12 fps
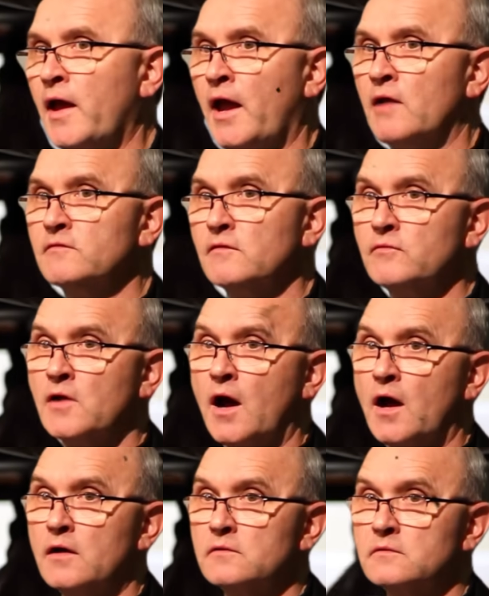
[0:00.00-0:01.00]
sneaking him
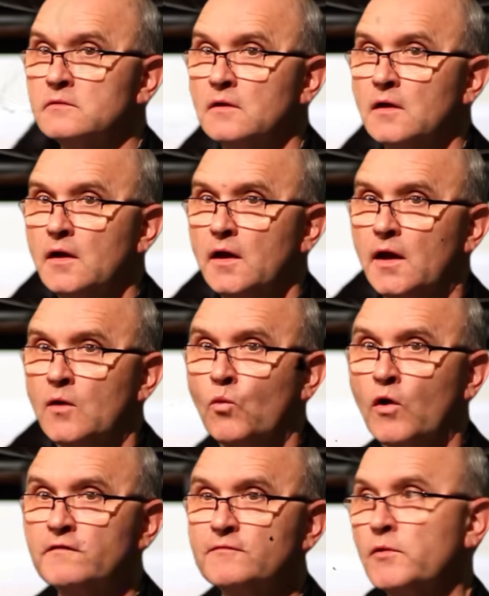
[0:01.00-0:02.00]
extra cookies after
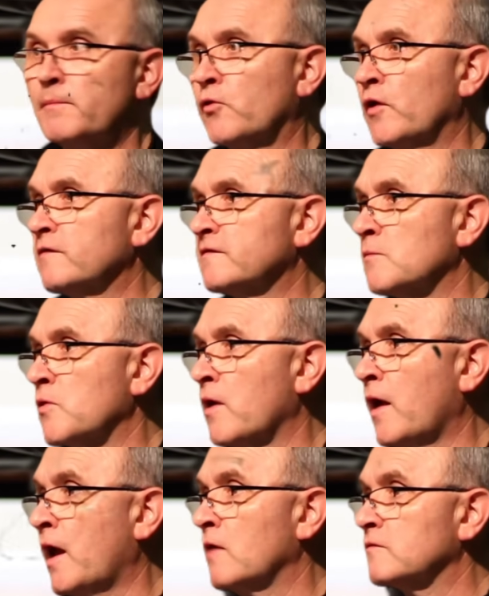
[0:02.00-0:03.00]
dinner. But
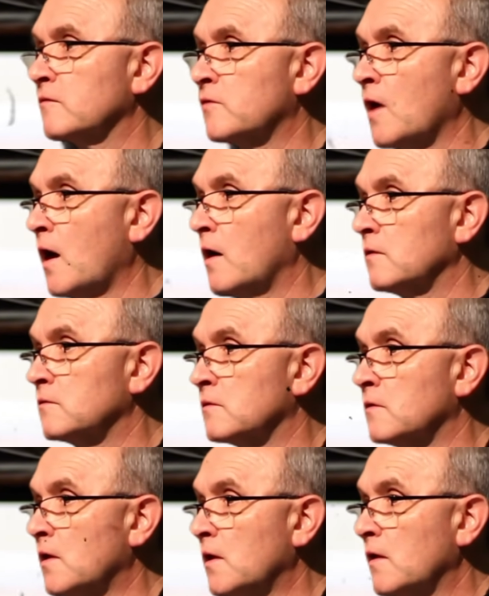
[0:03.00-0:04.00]
now, Robbie
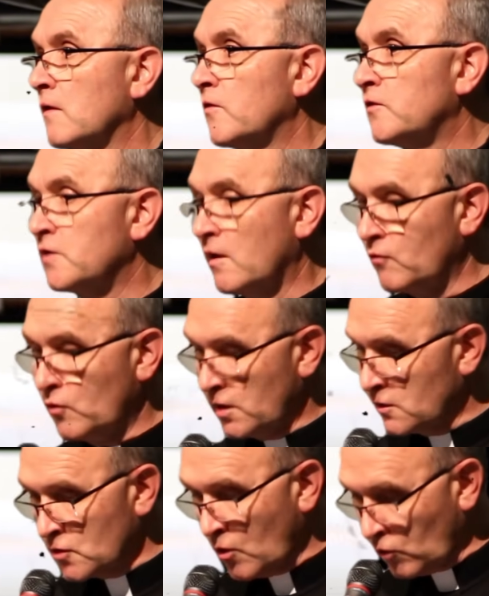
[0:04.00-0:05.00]
recoiled from his
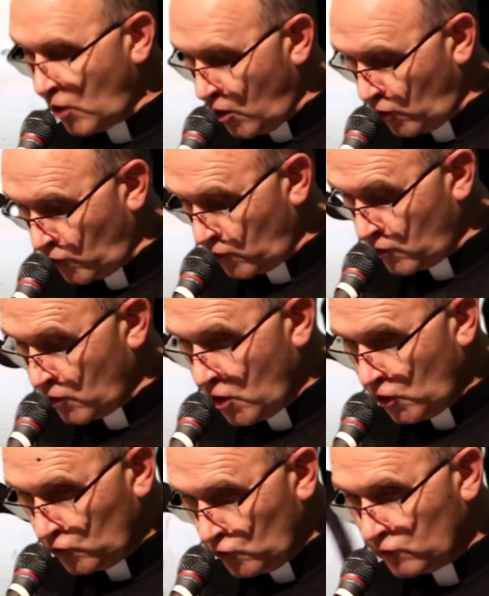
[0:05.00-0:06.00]
touch,
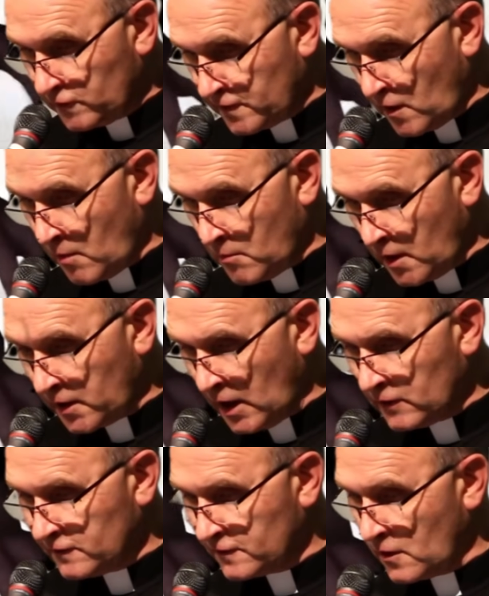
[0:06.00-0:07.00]
hissing when Michael
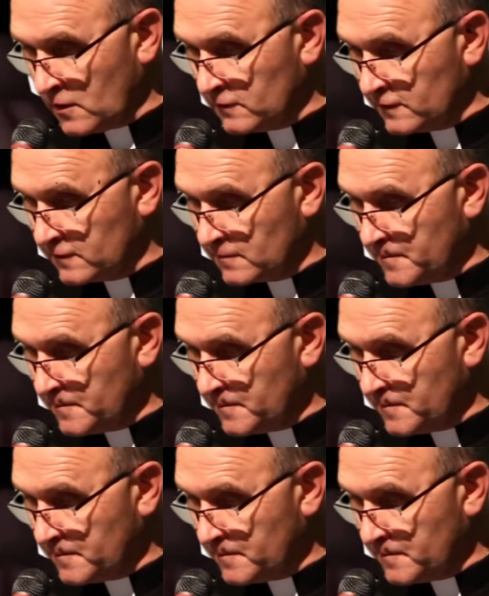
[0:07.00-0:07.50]
tried to hug him.